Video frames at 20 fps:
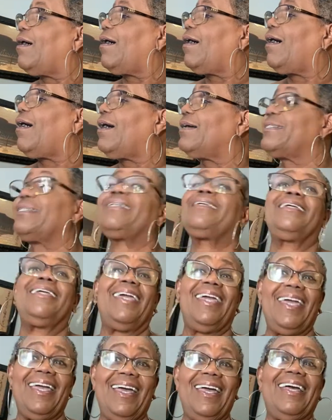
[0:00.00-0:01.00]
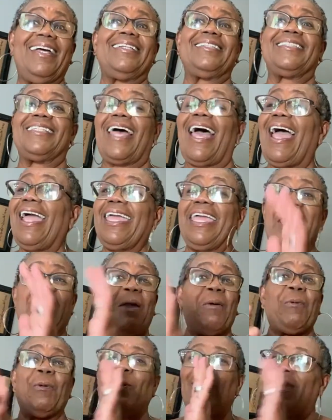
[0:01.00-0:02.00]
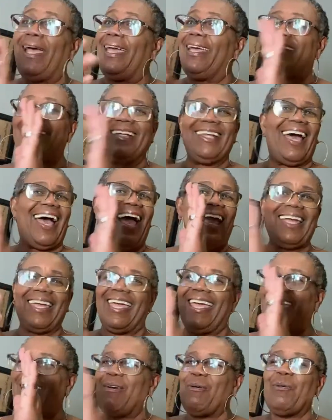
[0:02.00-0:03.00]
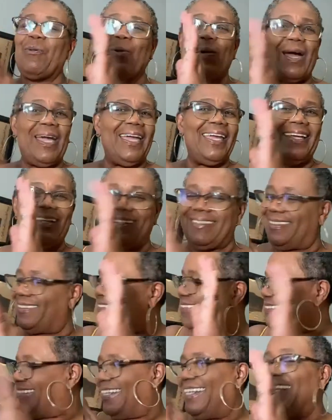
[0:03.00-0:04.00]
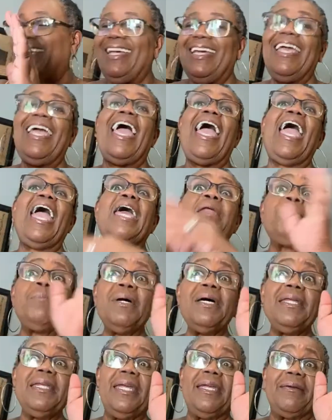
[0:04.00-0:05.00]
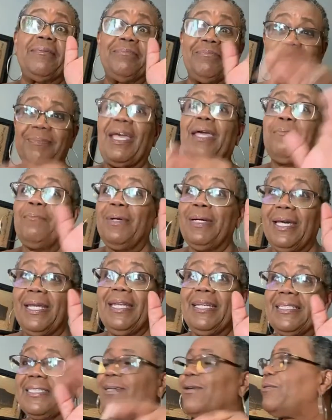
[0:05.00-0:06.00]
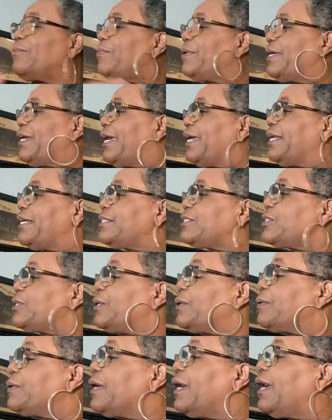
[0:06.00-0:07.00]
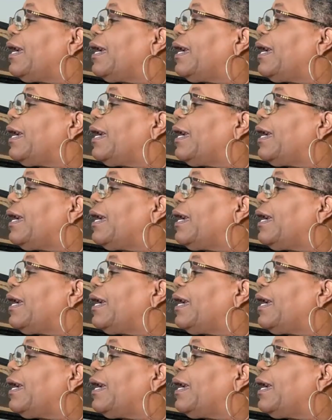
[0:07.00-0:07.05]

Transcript: Uh, yes, I can't wait. I can't wait. And money. And money is going to be in it too.